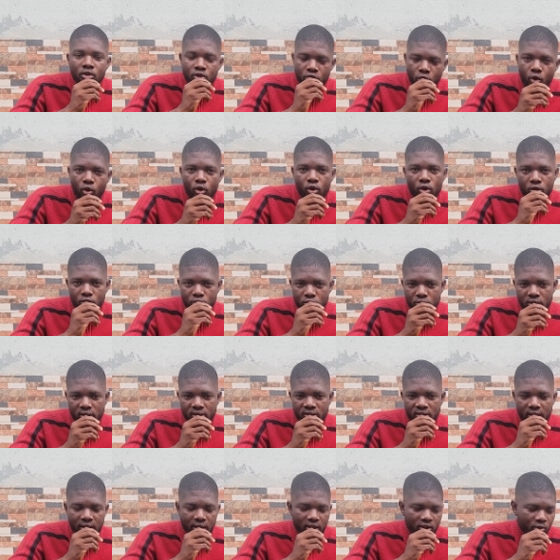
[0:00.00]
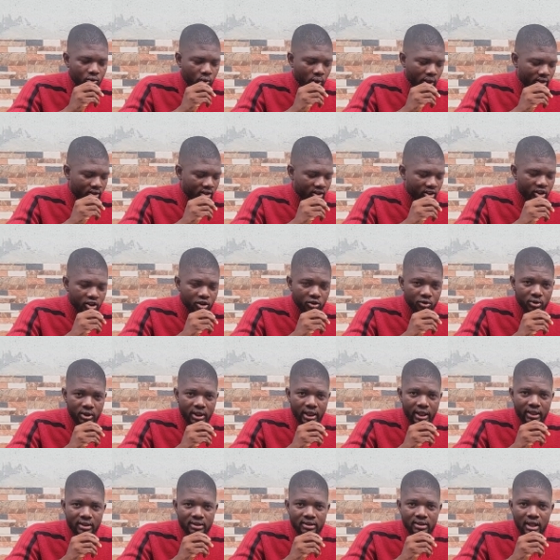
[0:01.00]
So, on today's class, we are teaching you
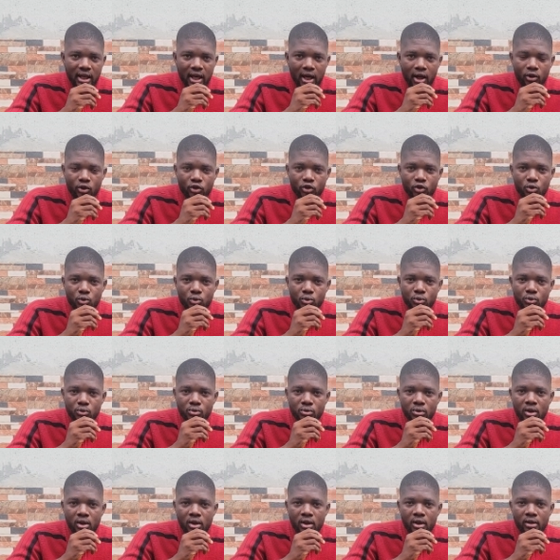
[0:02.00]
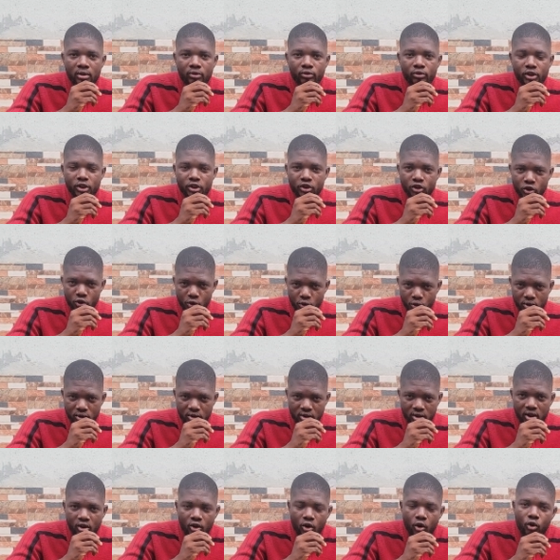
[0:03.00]
guys how to reduce
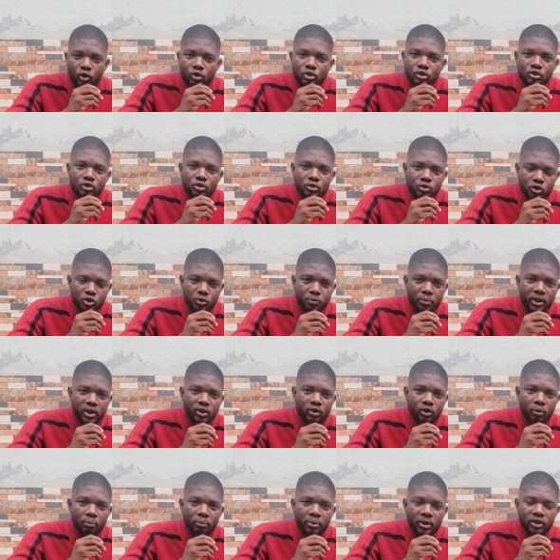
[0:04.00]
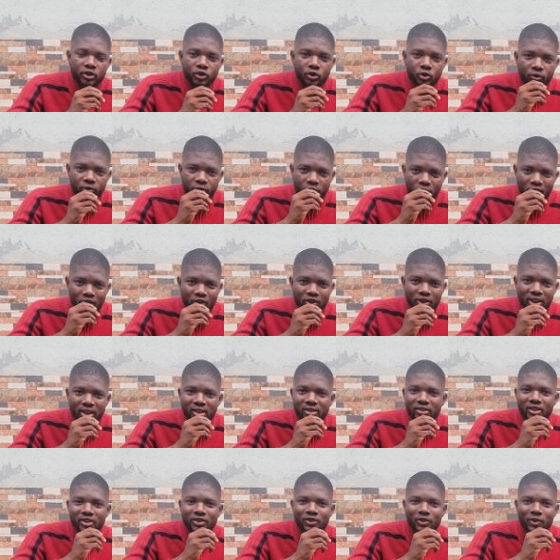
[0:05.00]
the cost you spend on petrol for your
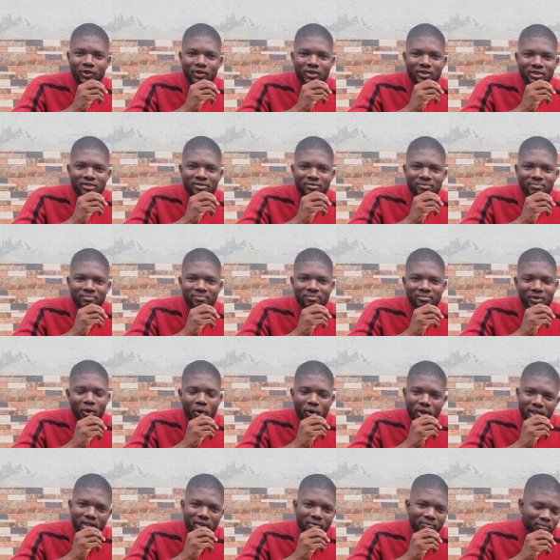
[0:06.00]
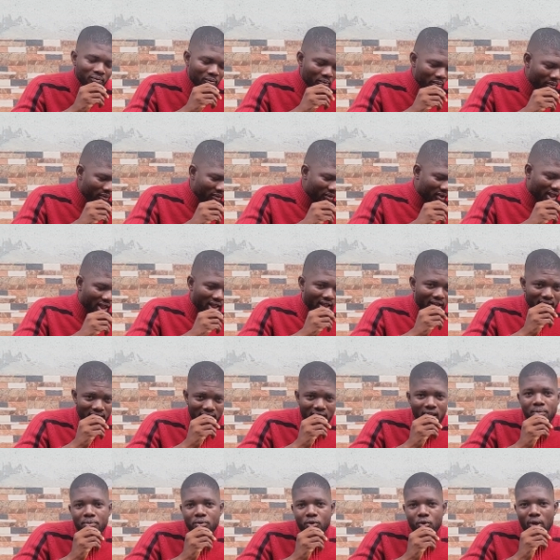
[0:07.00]
generators. Okay?
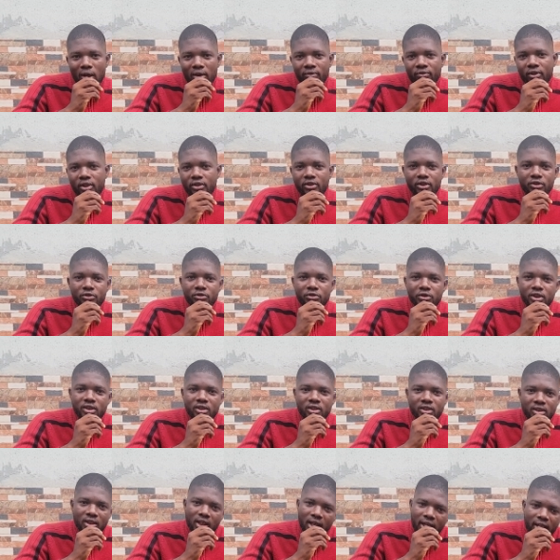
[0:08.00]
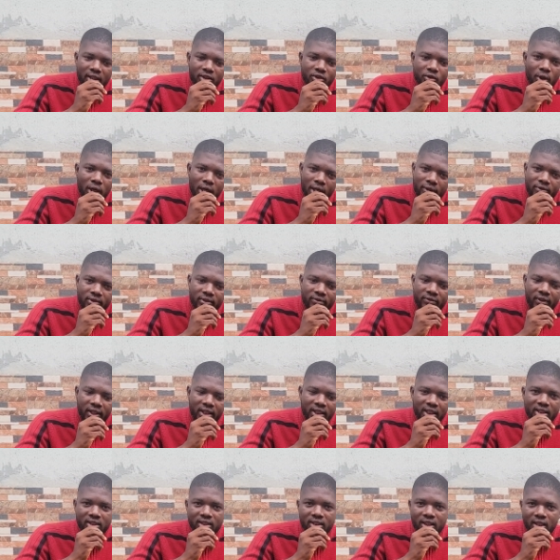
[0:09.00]
Except you are very rich and you have the
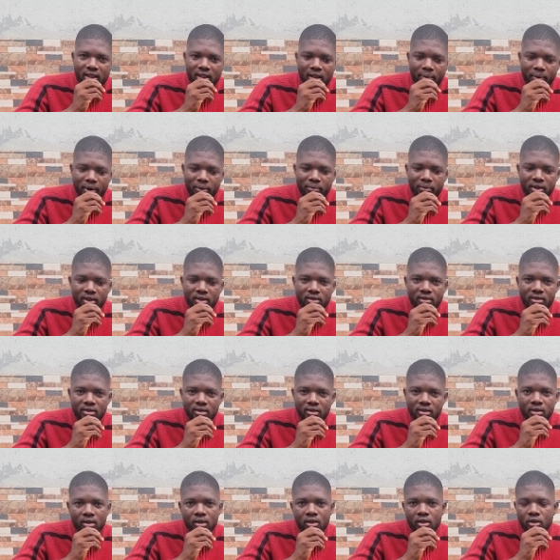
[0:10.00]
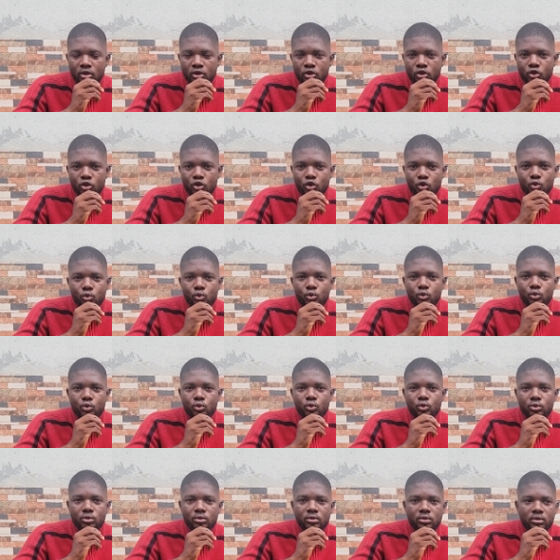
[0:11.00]
financial capability
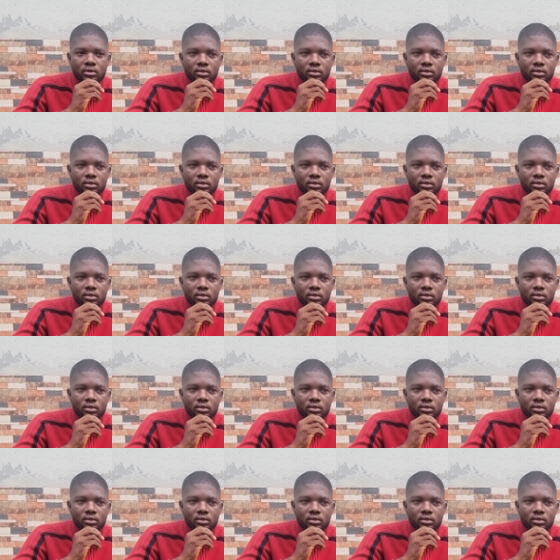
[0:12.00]
to